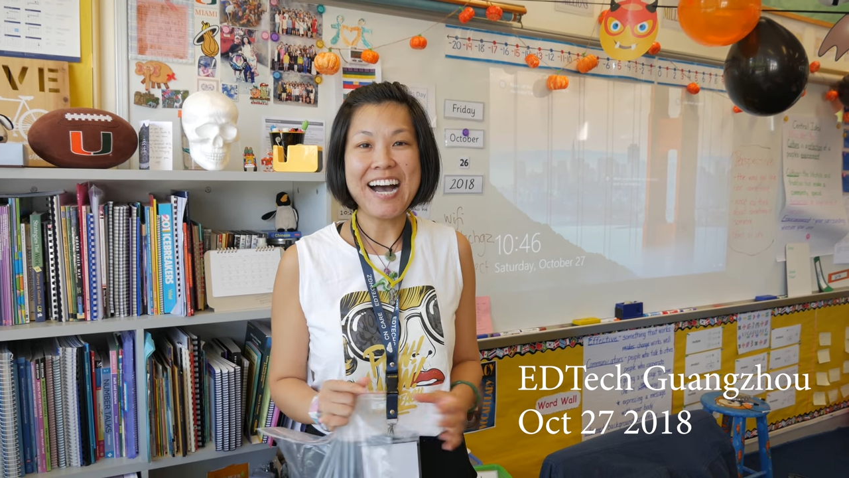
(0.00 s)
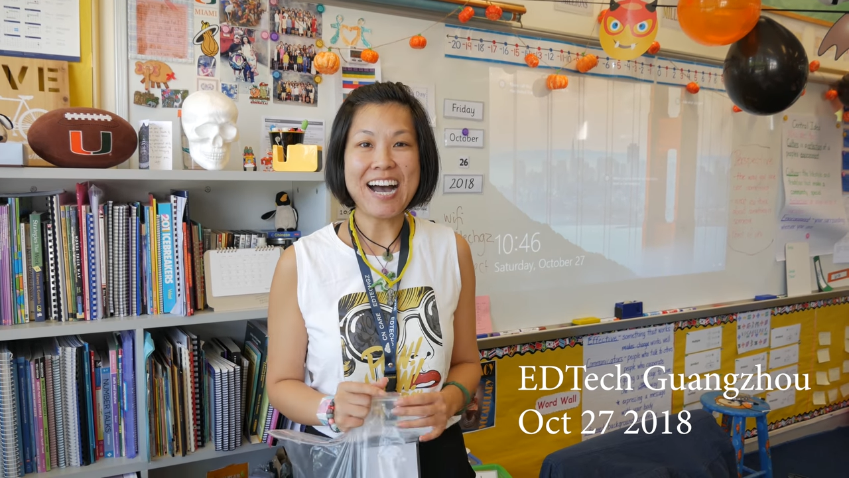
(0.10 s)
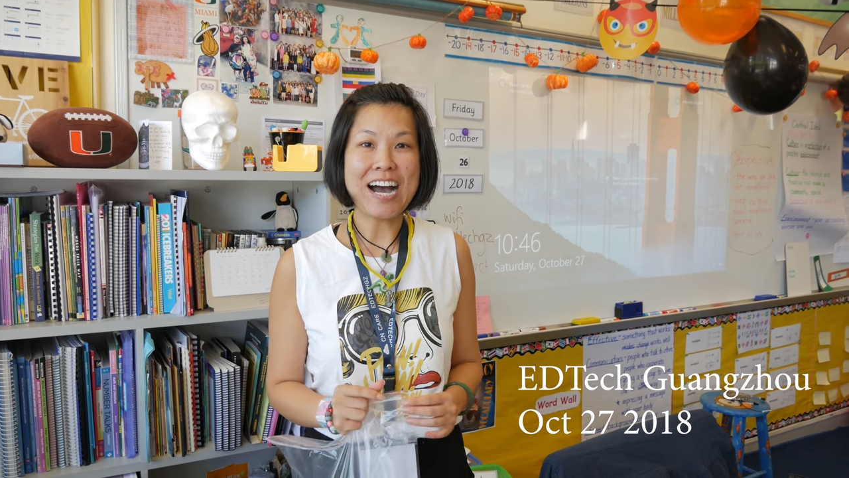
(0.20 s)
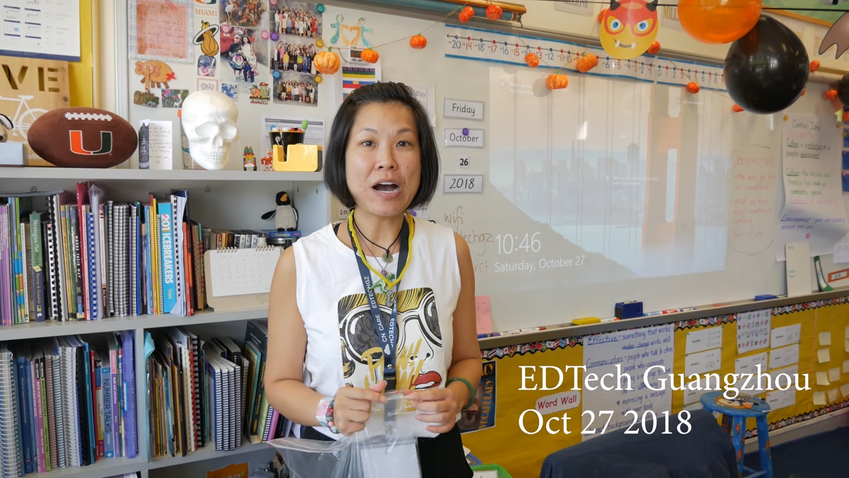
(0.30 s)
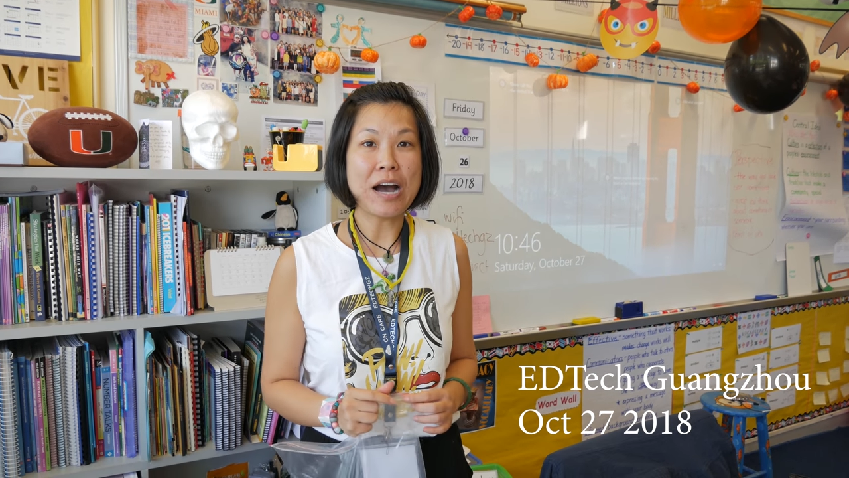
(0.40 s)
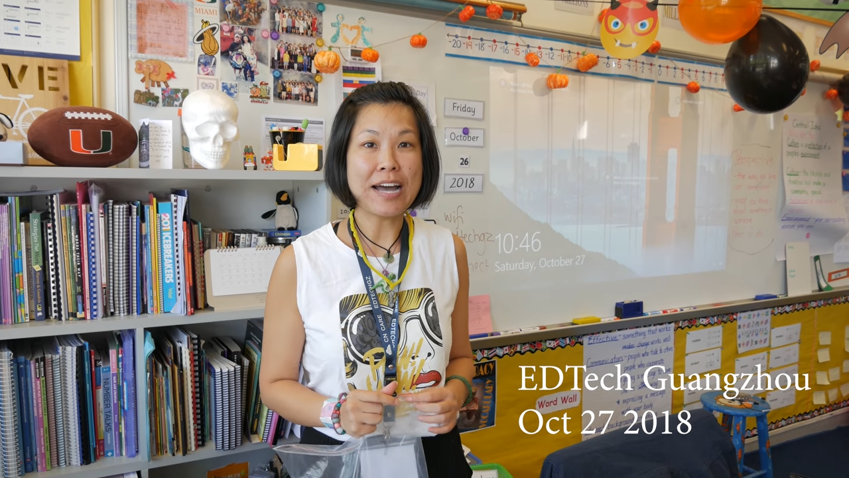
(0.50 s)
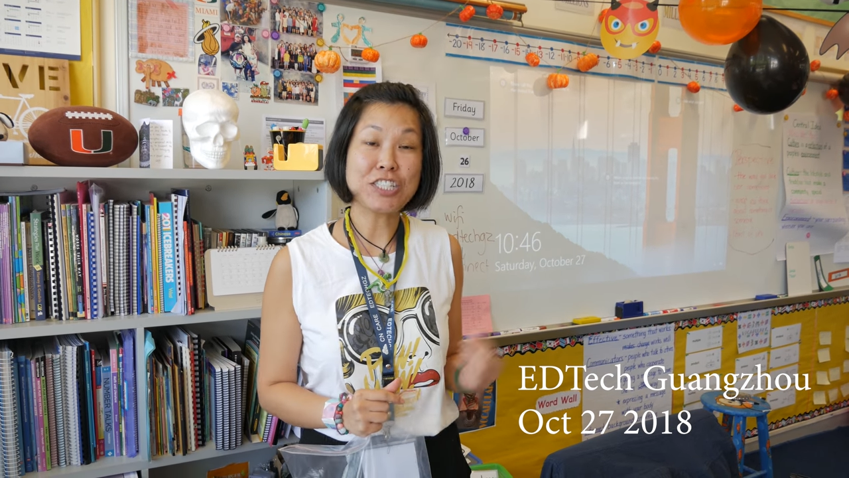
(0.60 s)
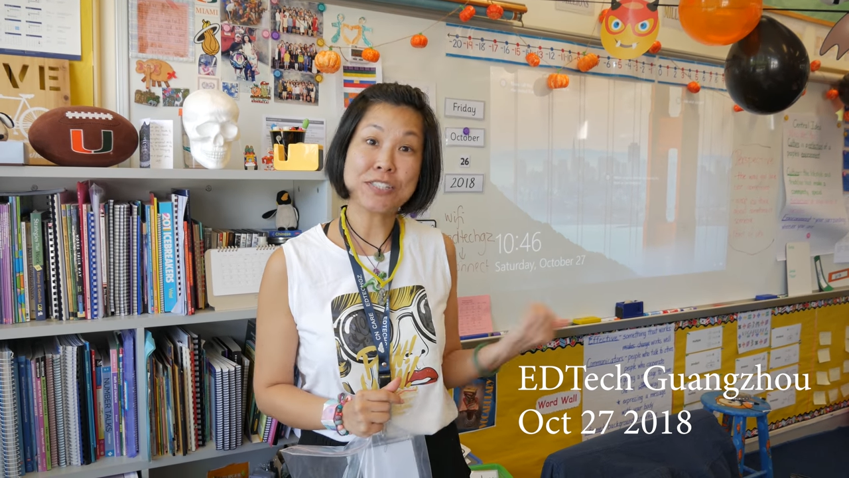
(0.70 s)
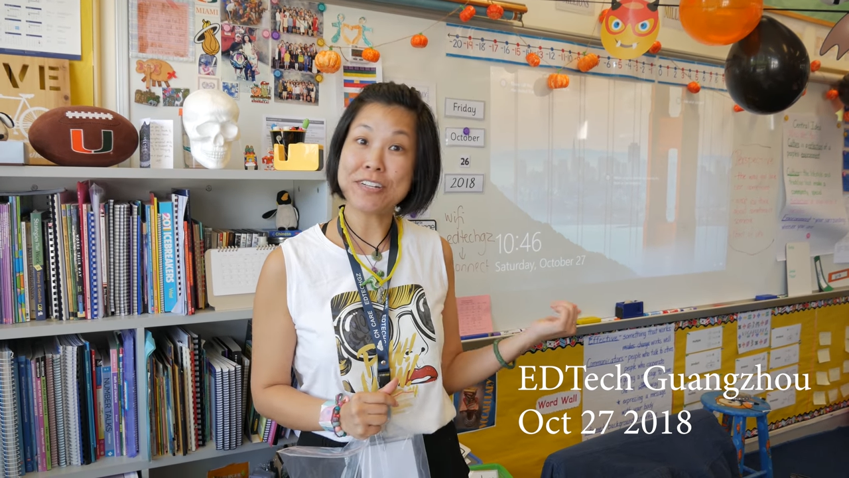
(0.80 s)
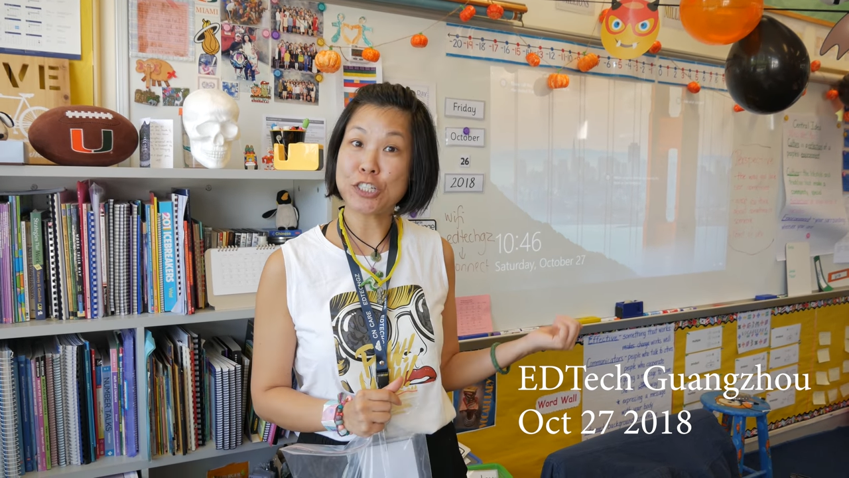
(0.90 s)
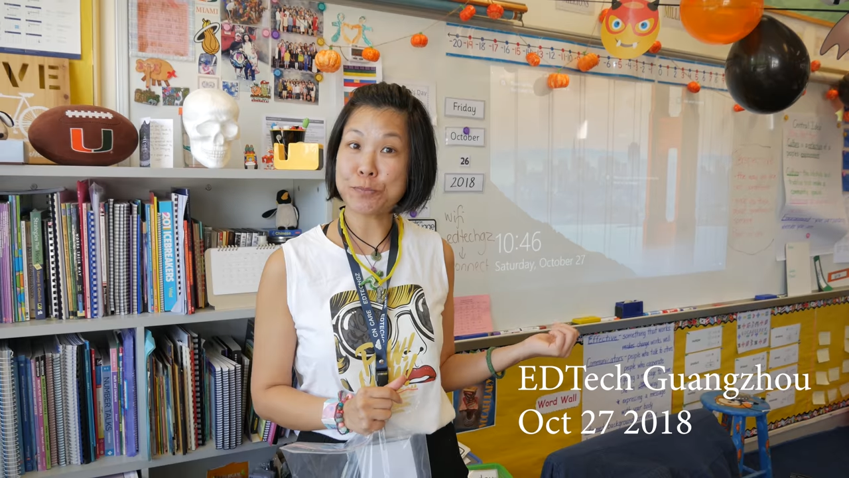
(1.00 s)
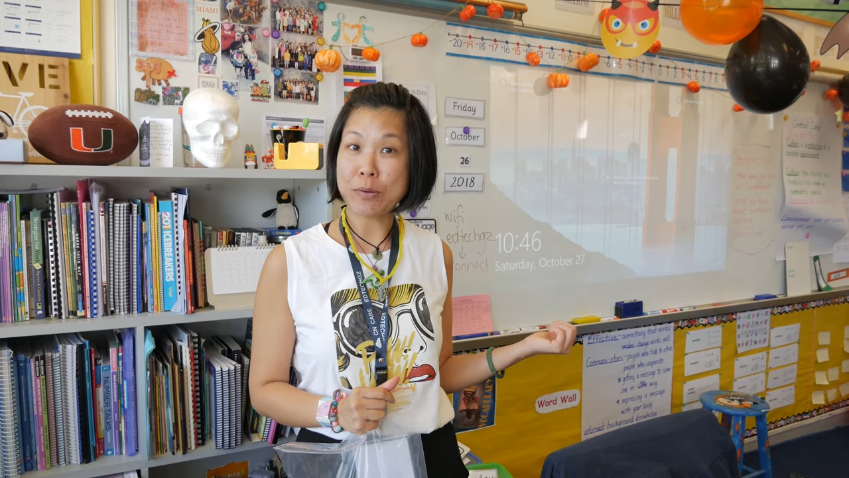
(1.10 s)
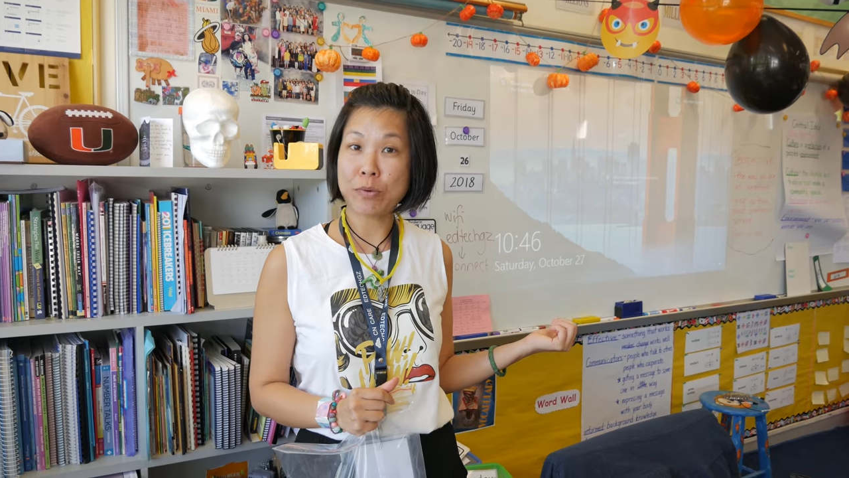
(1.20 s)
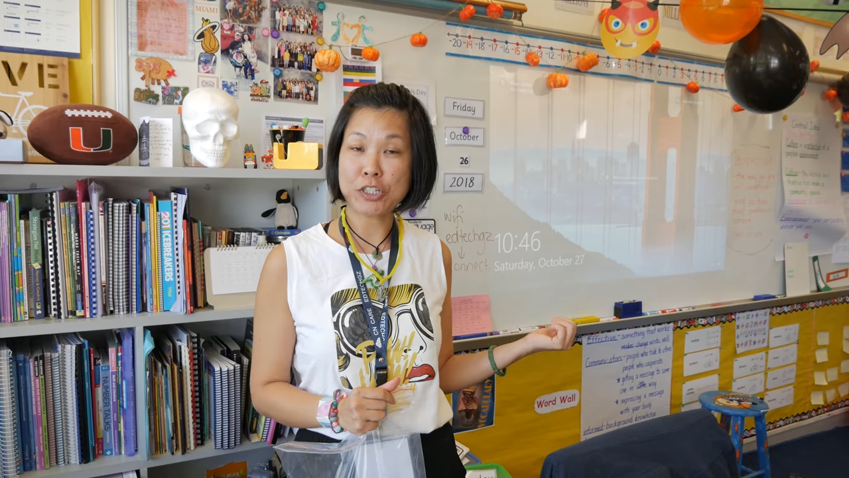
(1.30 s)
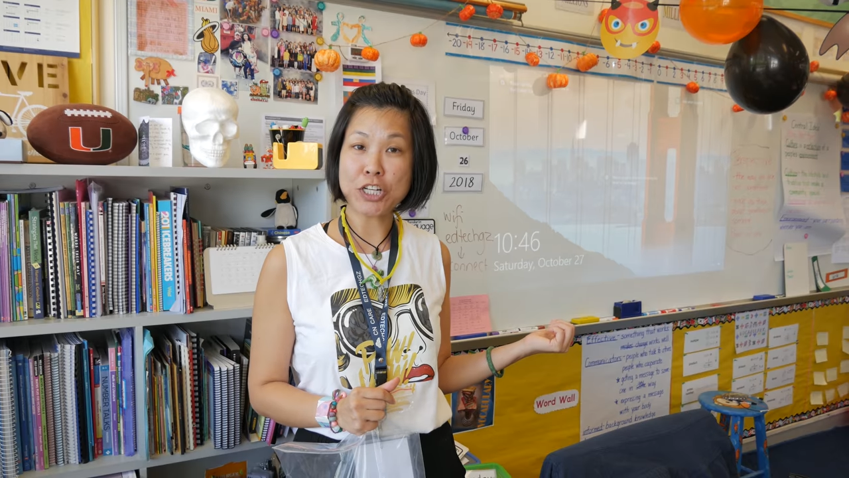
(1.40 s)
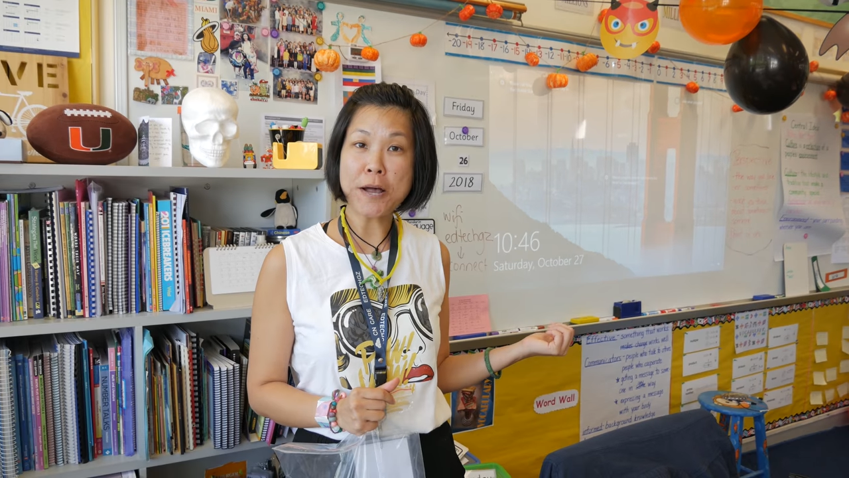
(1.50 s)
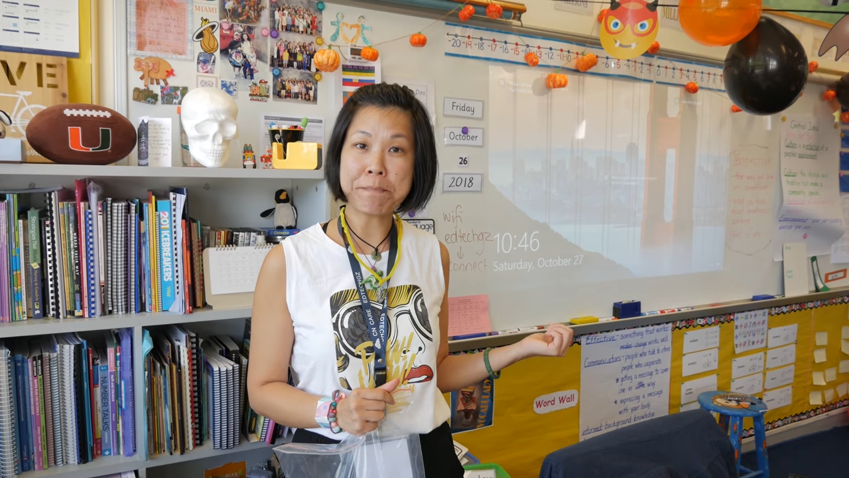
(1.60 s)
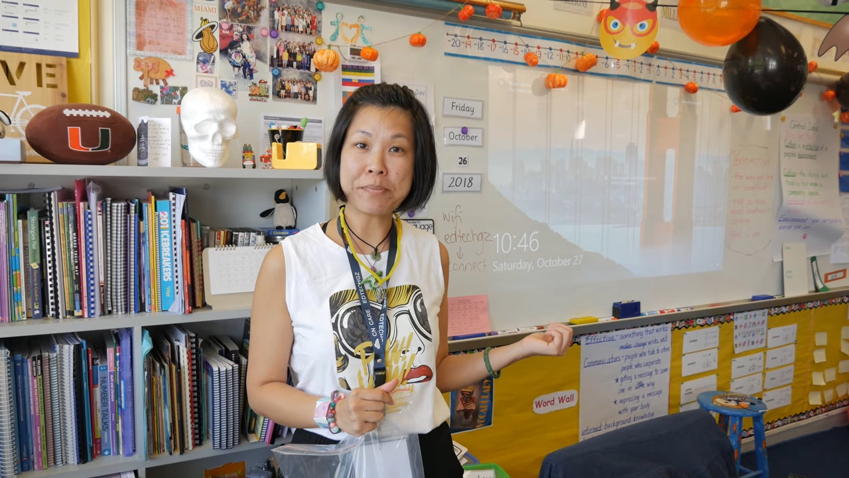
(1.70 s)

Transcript: I just finished my workshop